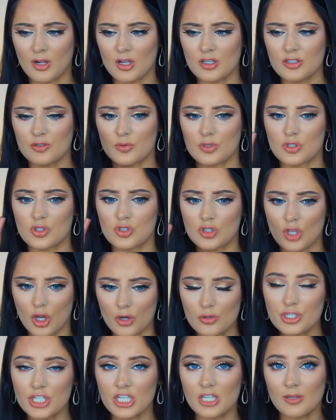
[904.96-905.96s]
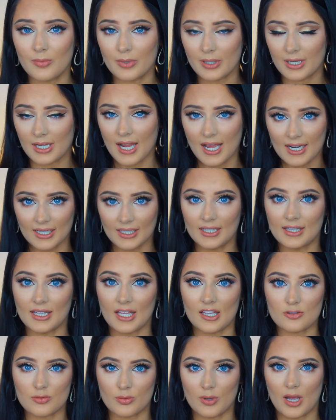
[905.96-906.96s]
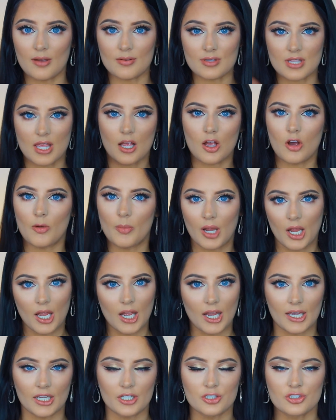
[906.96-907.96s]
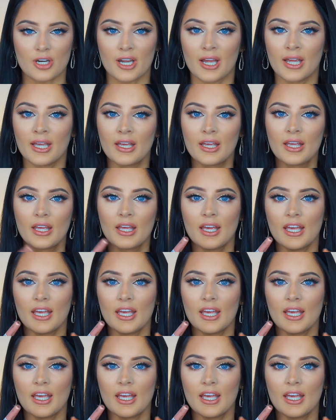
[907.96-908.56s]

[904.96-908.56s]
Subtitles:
gloss was so cheap when I got it, and that's why I was like, oh my god, I gotta try it.